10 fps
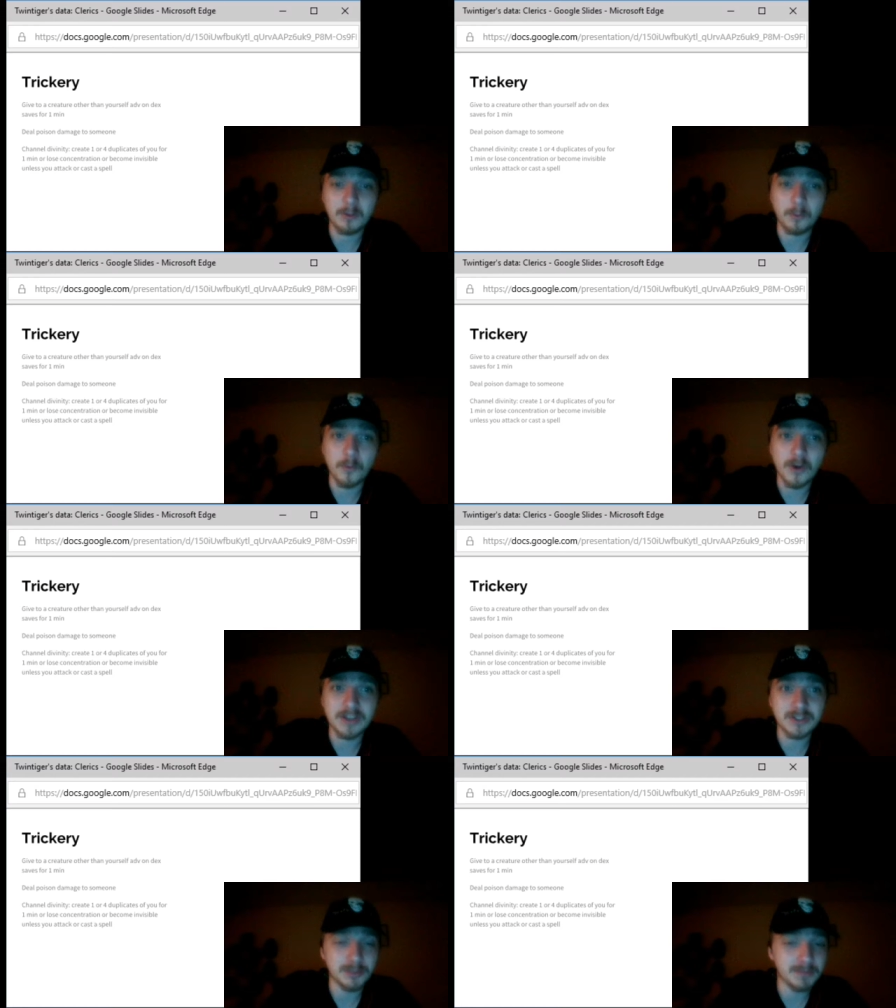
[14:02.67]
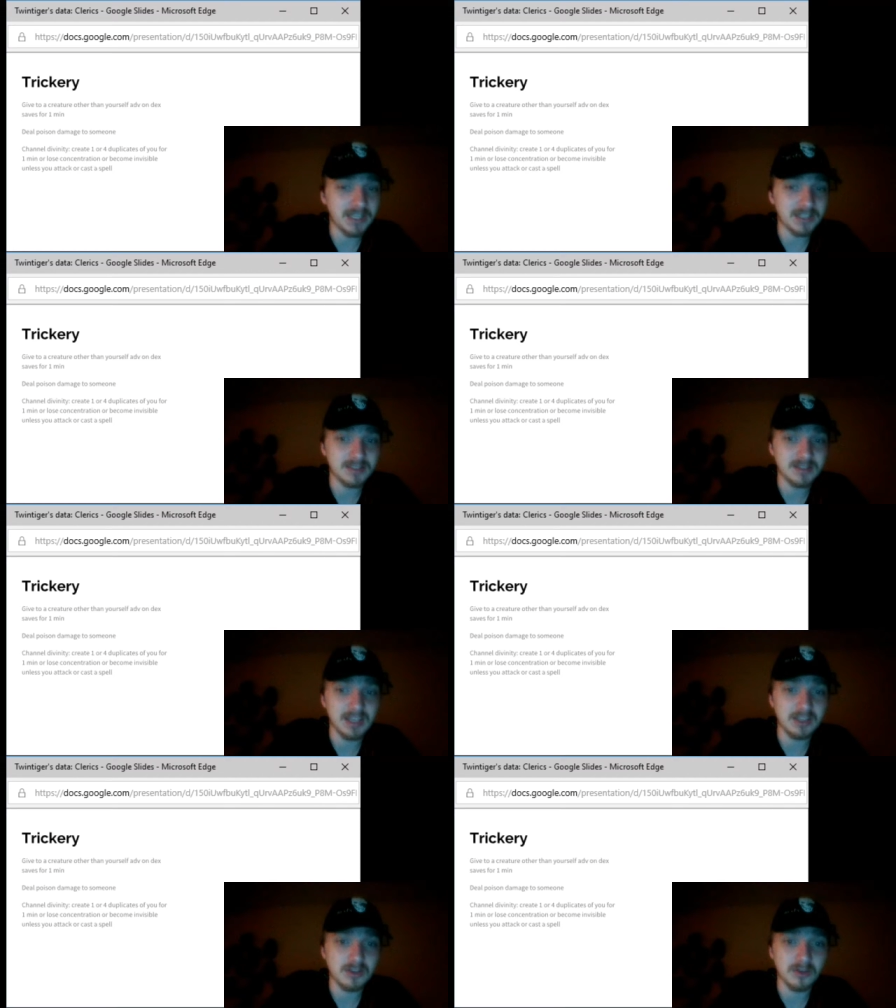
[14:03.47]
one domain that
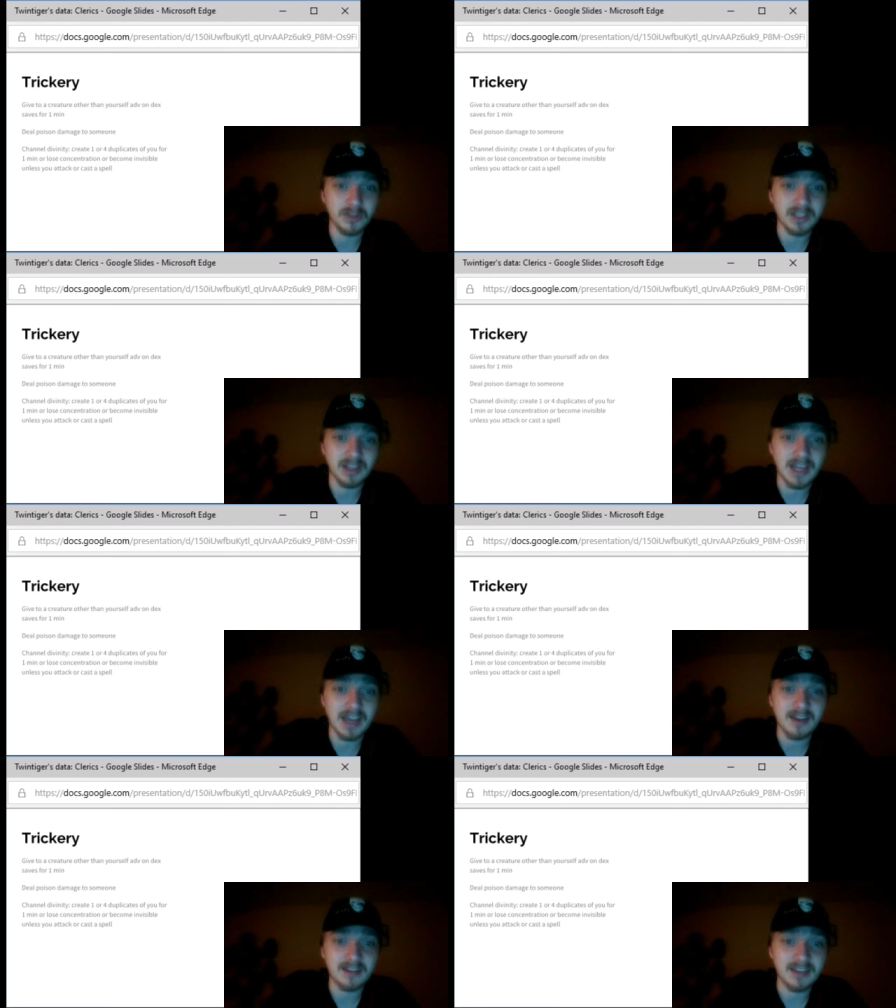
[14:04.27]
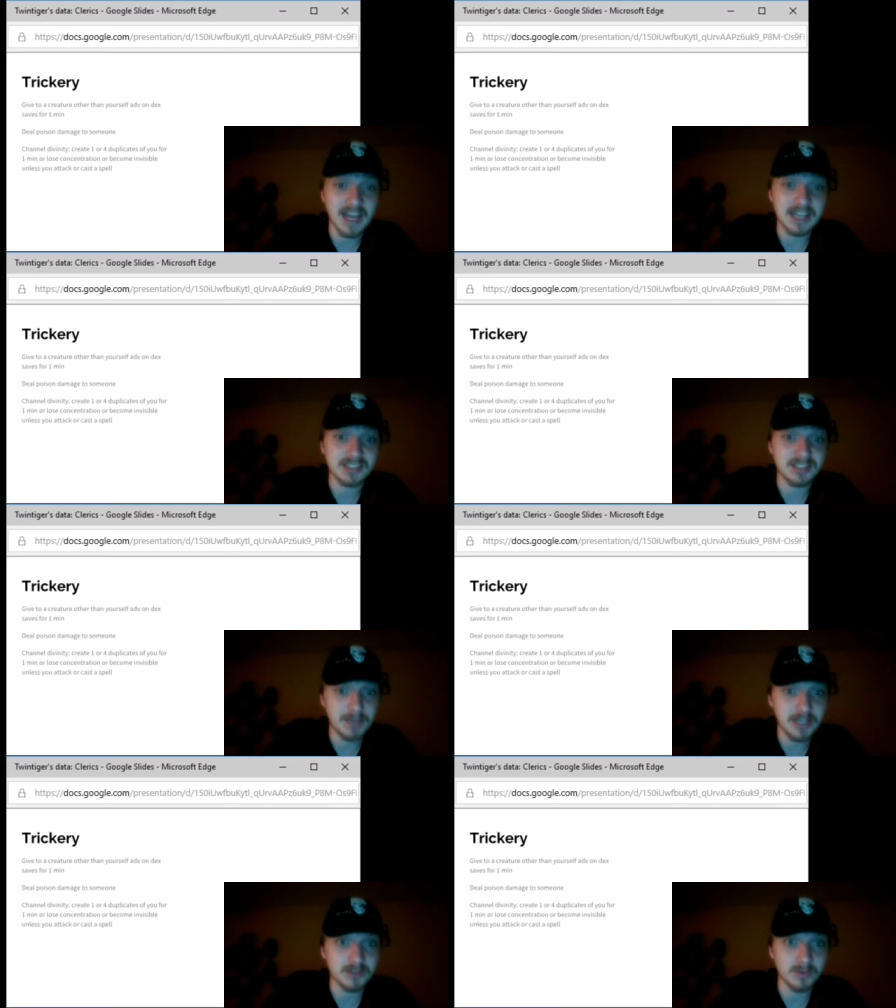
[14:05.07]
you can only cast
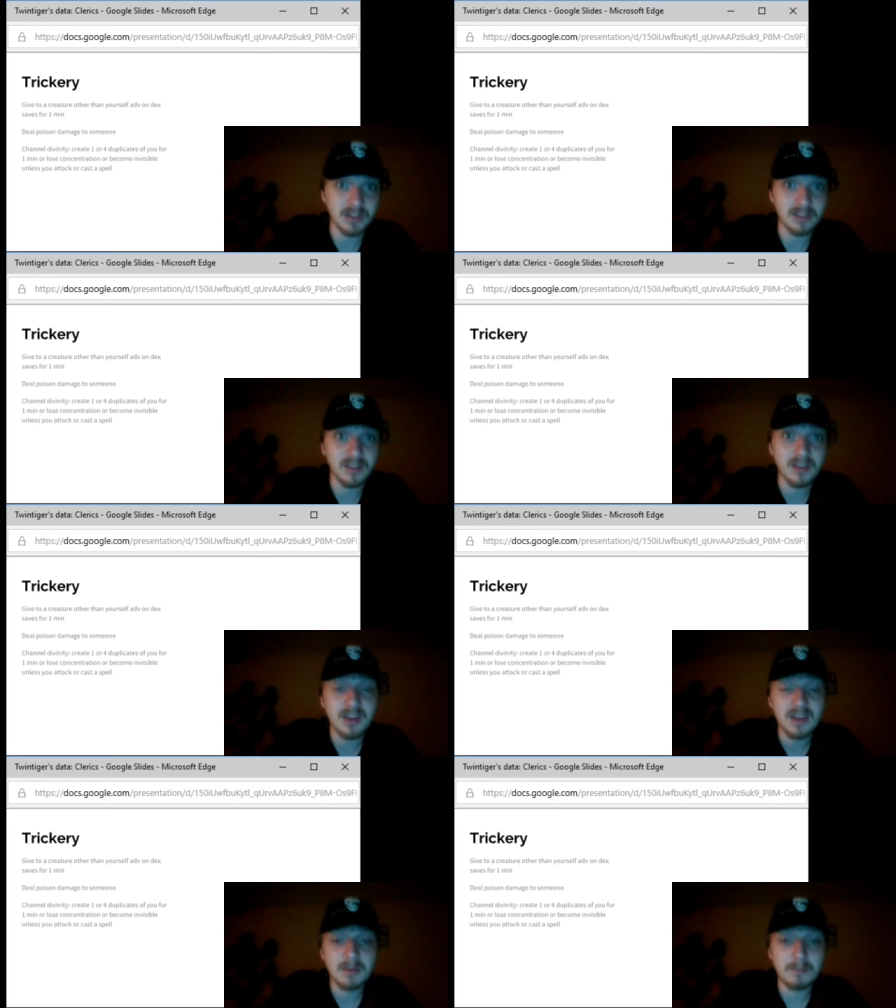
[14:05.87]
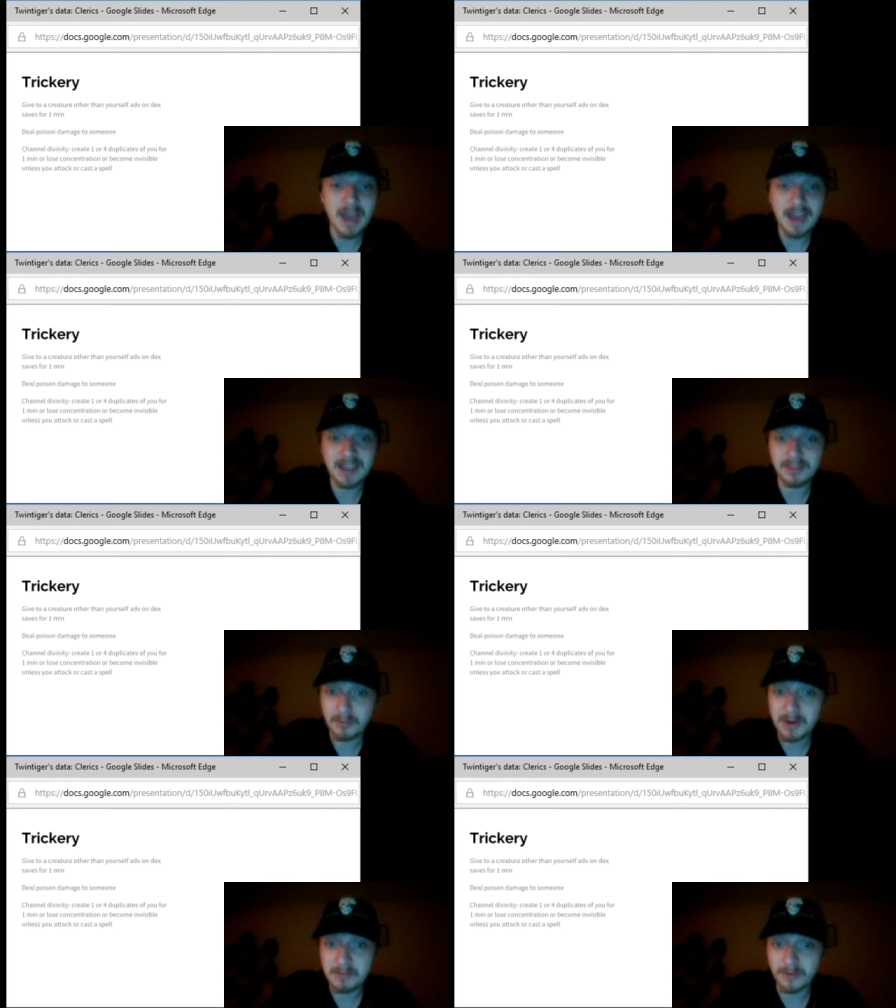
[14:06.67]
spells with. Back in
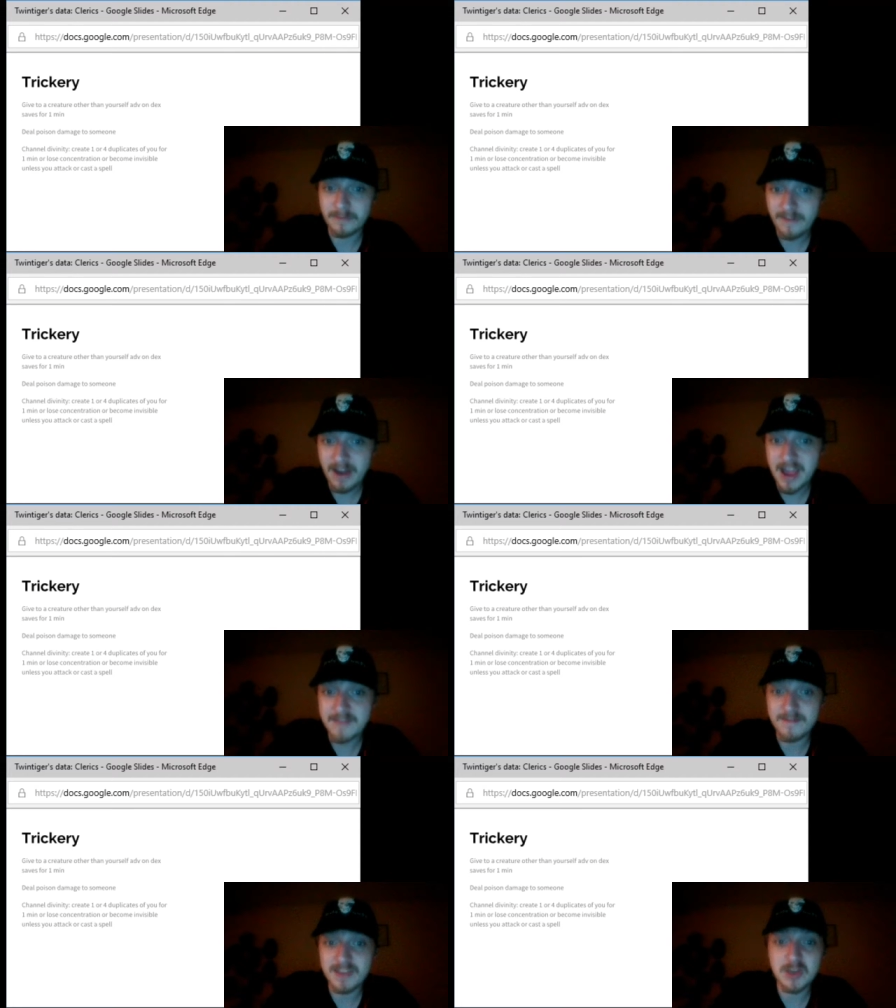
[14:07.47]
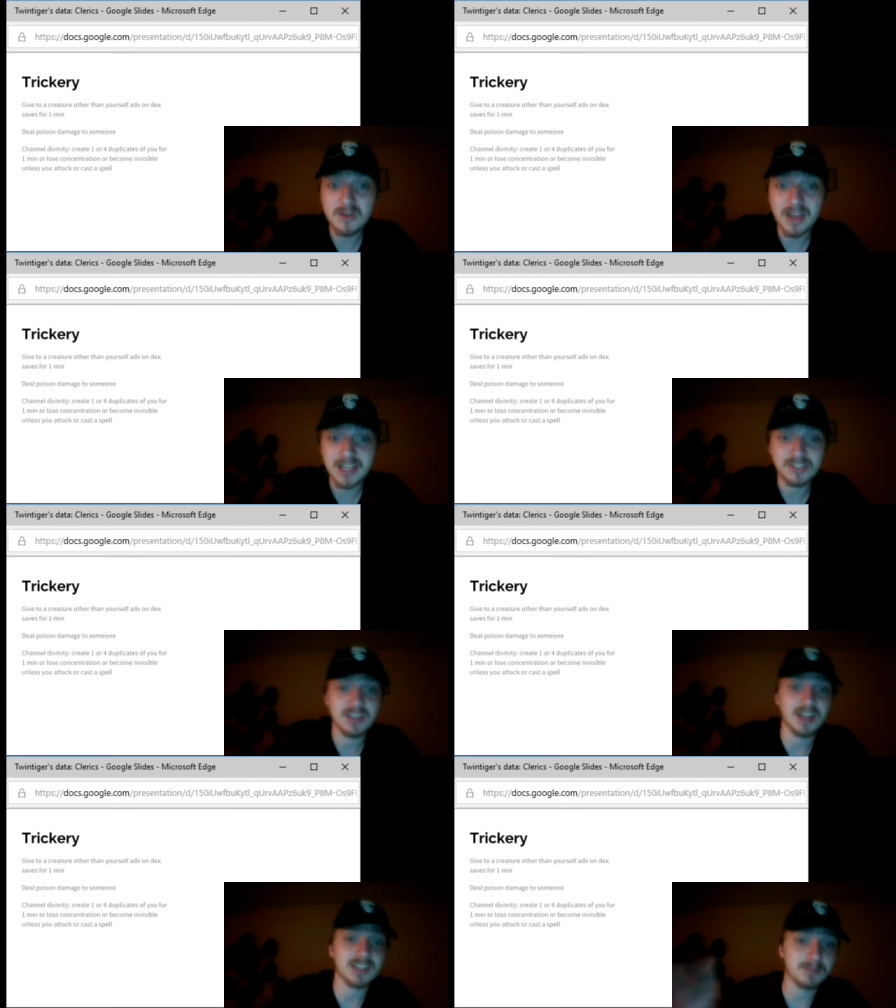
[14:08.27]
3.5, you actually
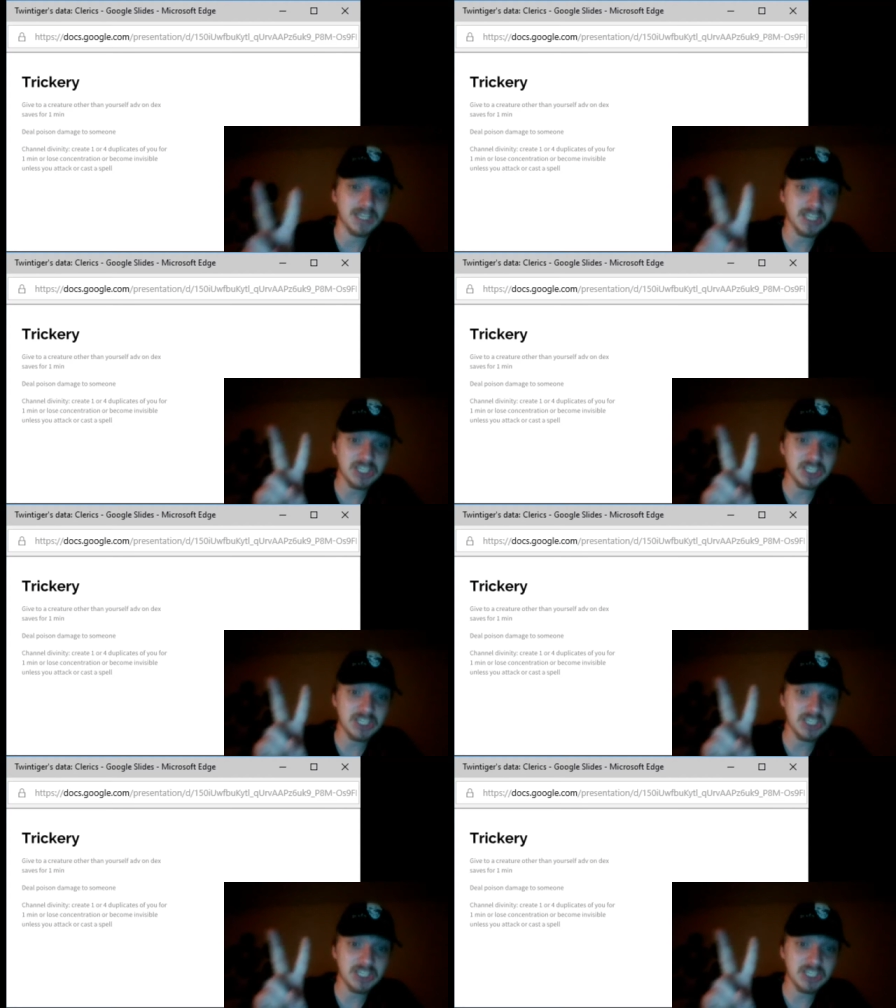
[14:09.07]
got to pick